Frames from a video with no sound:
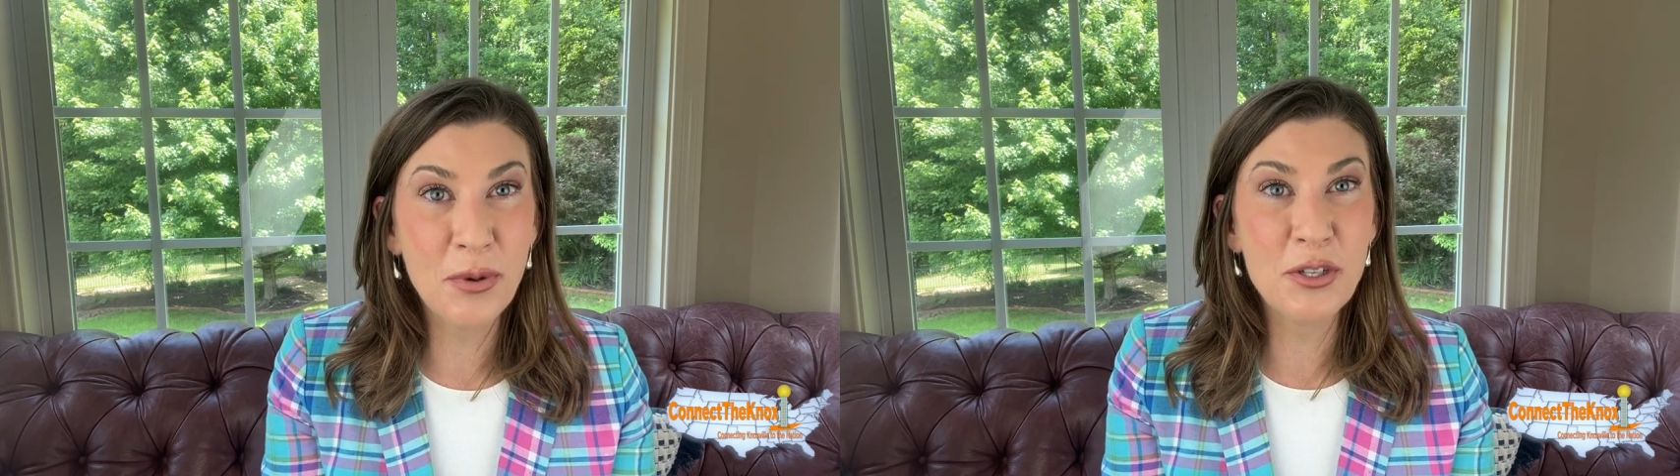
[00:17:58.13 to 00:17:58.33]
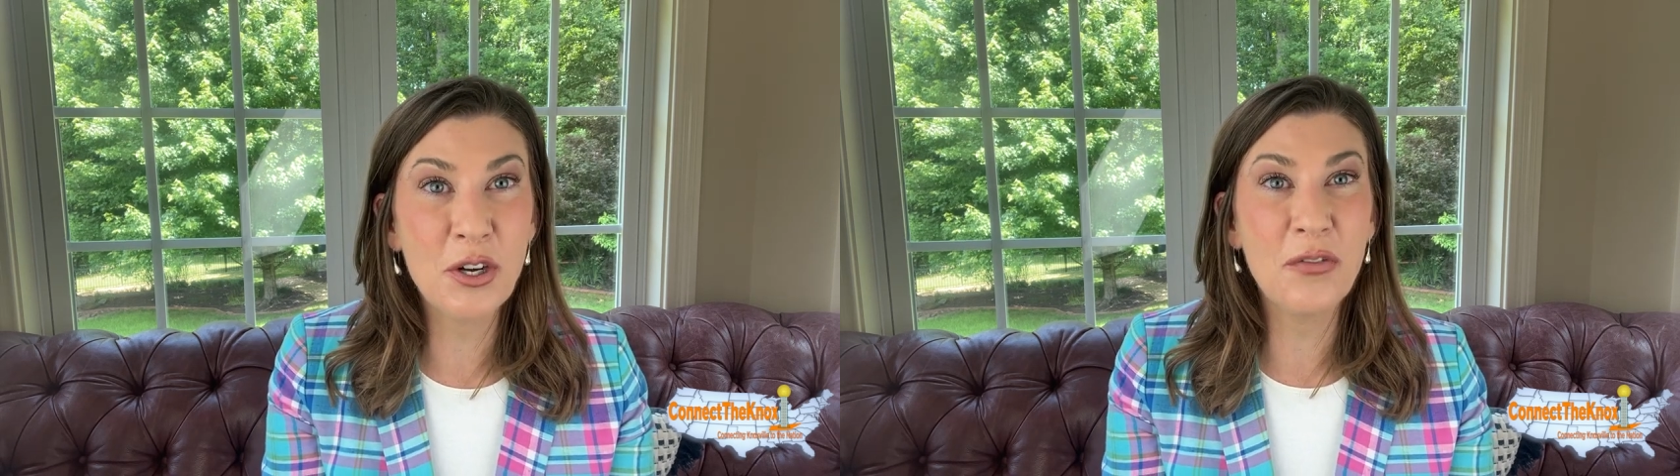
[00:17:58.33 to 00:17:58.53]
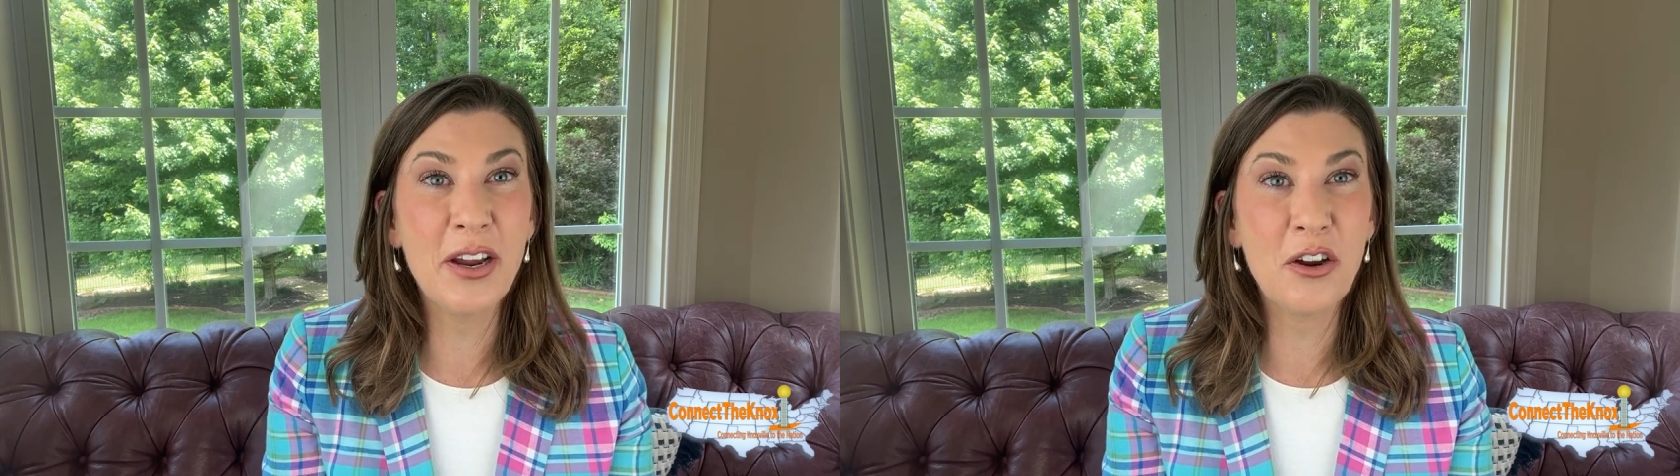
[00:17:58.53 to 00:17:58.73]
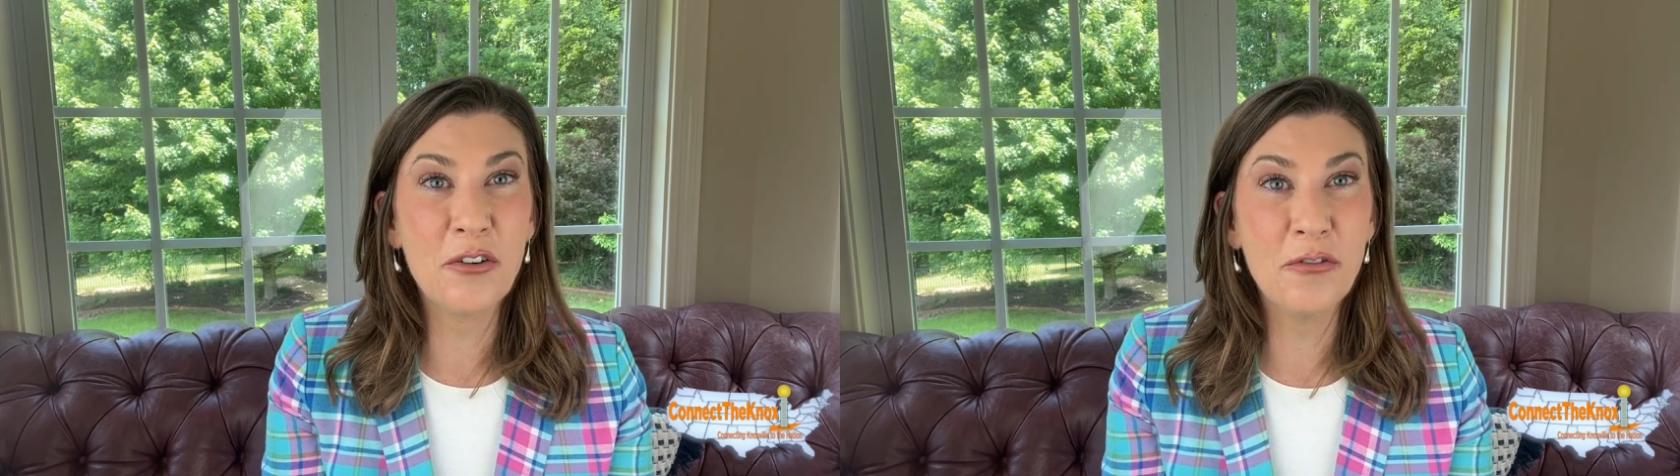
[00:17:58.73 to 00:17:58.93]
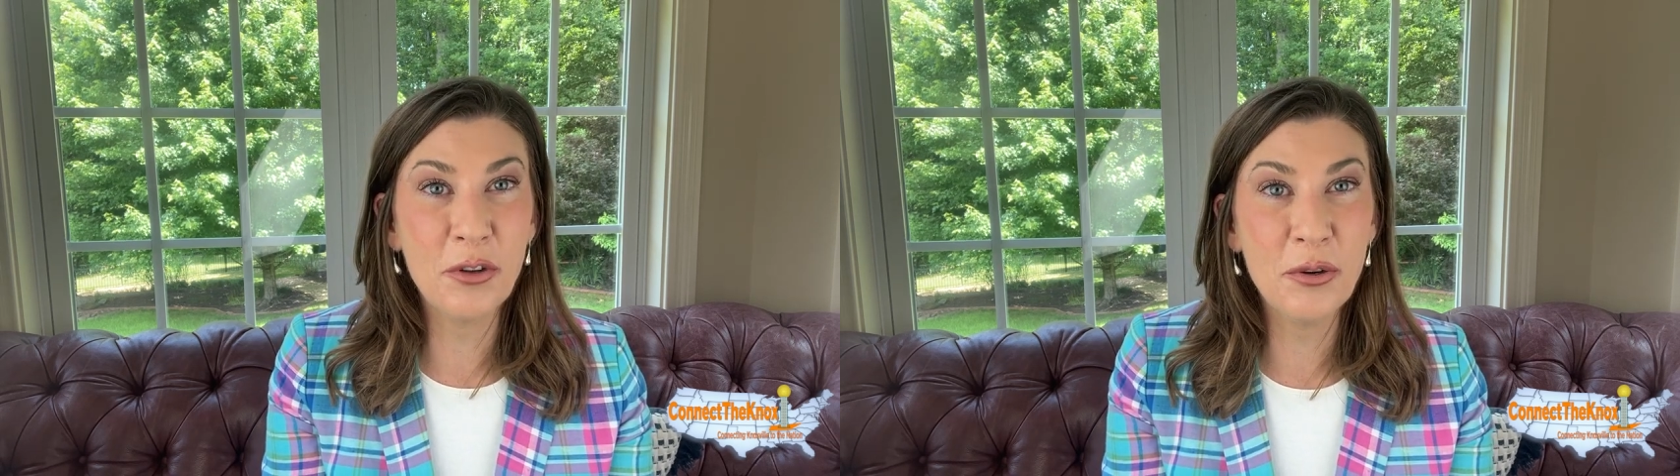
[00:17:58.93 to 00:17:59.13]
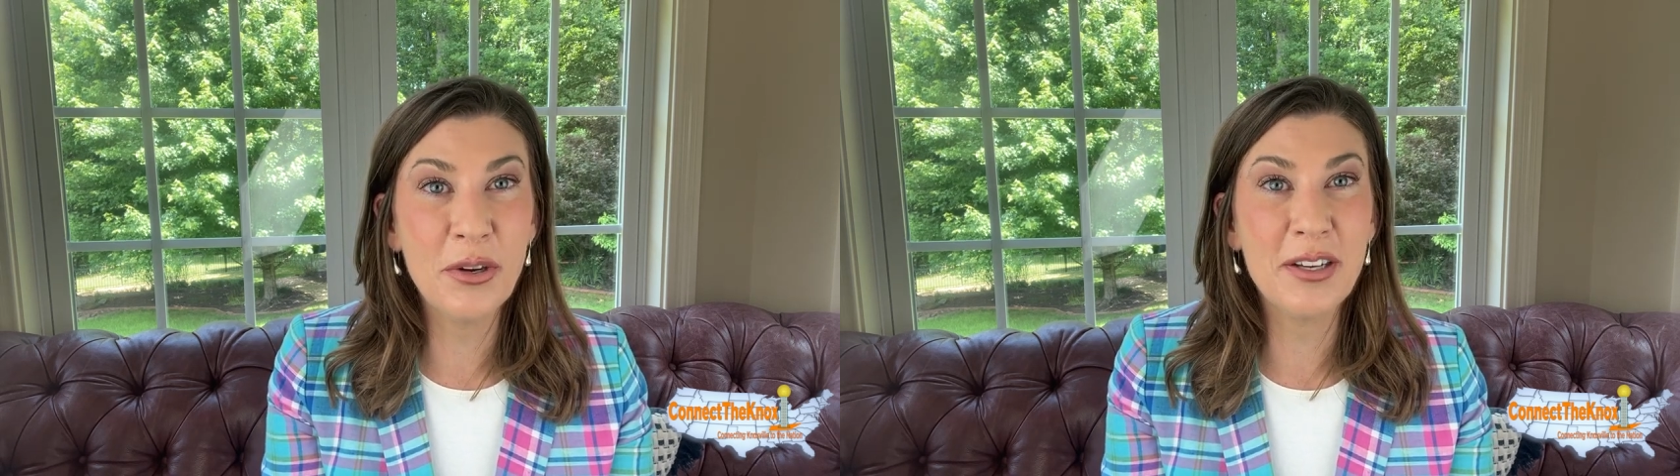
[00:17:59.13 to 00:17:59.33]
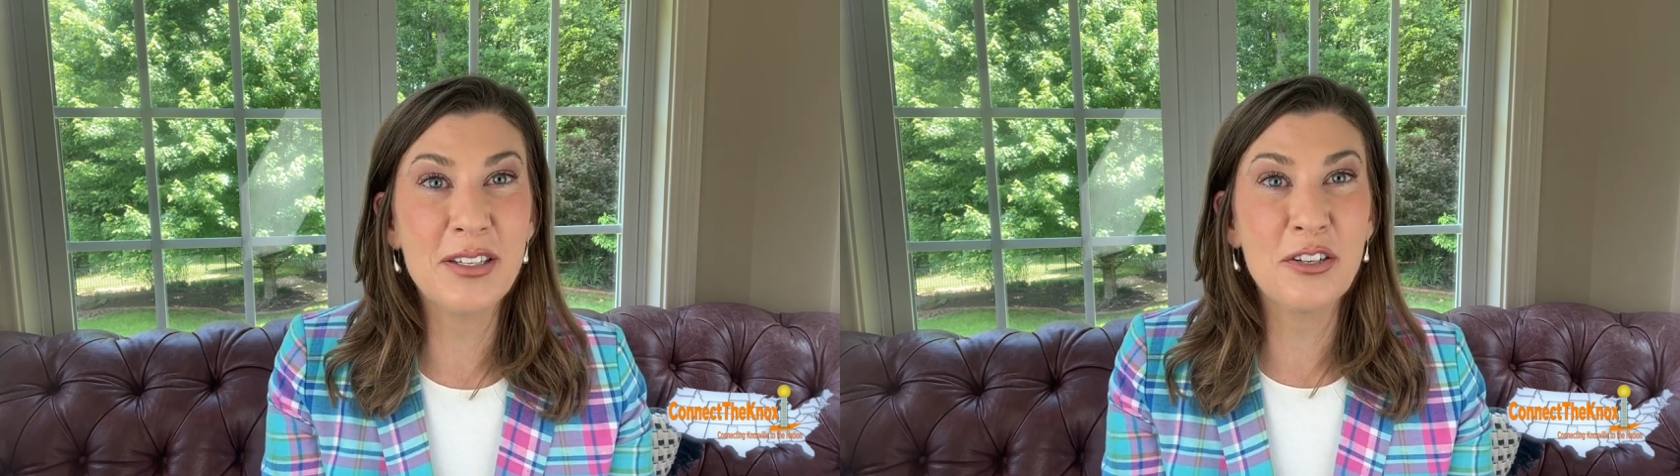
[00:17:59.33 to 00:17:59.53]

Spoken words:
Preserving your food is